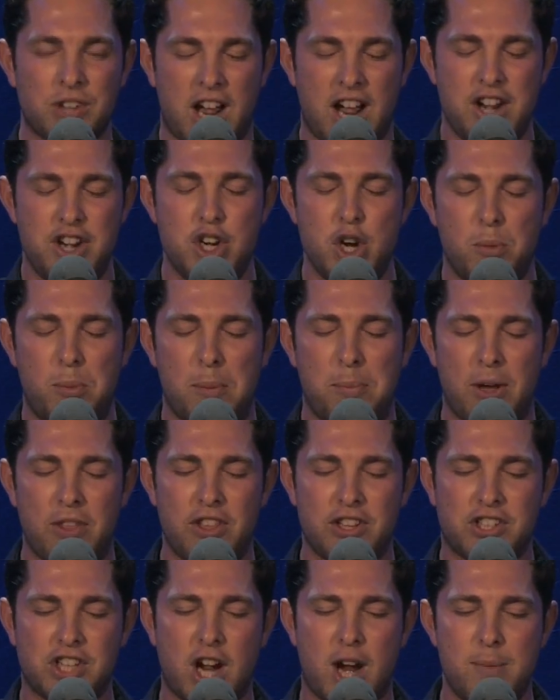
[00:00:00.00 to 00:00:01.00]
I know, but by the
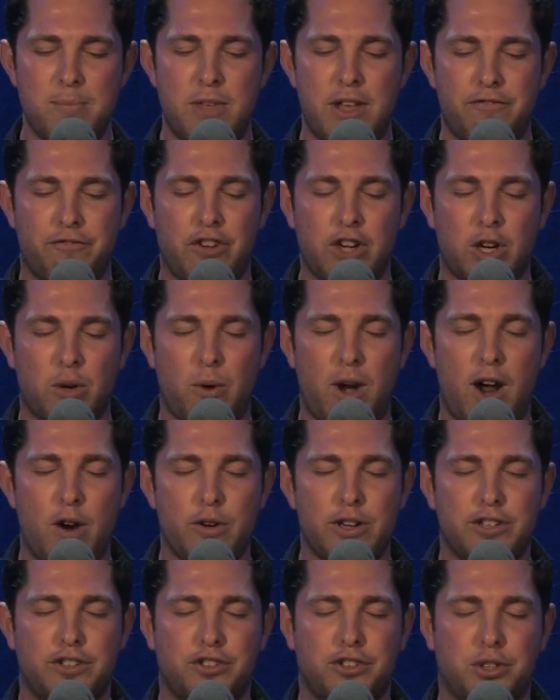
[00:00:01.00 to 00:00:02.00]
time they figure out,
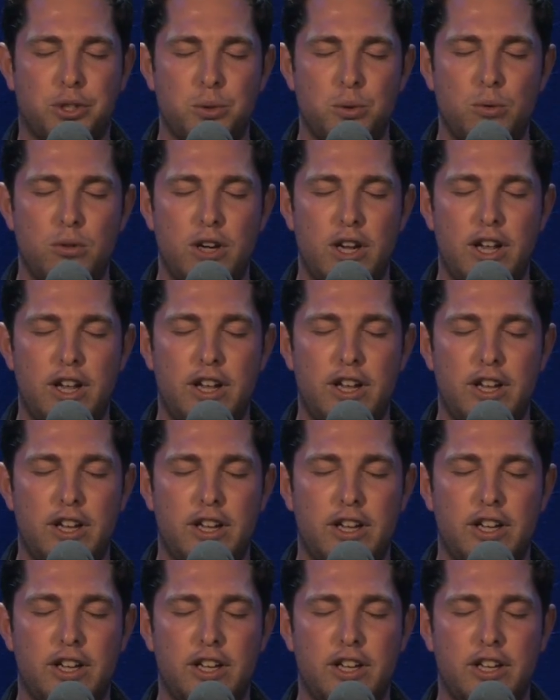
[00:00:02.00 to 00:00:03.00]
it's too
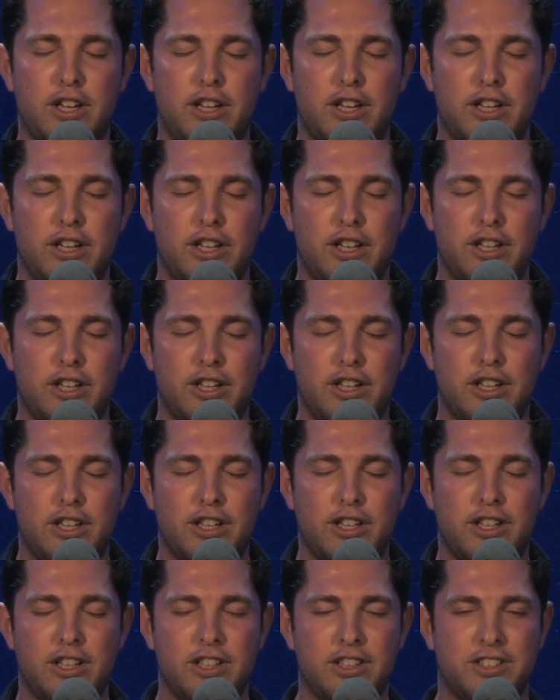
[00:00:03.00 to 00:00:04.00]

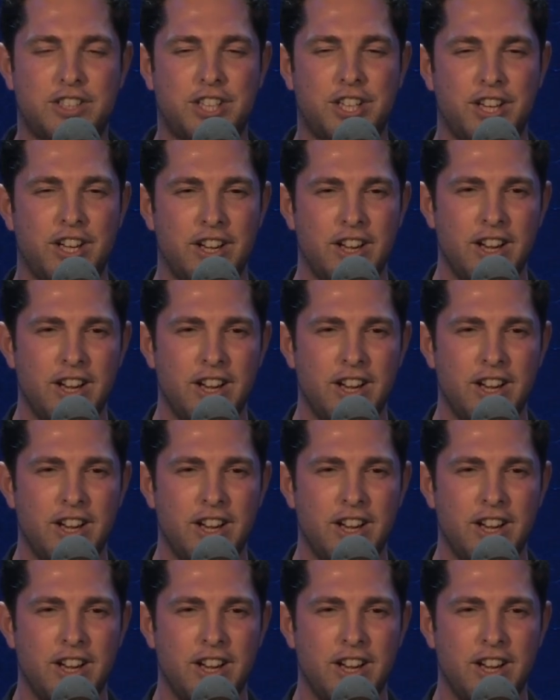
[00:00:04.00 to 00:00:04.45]
late.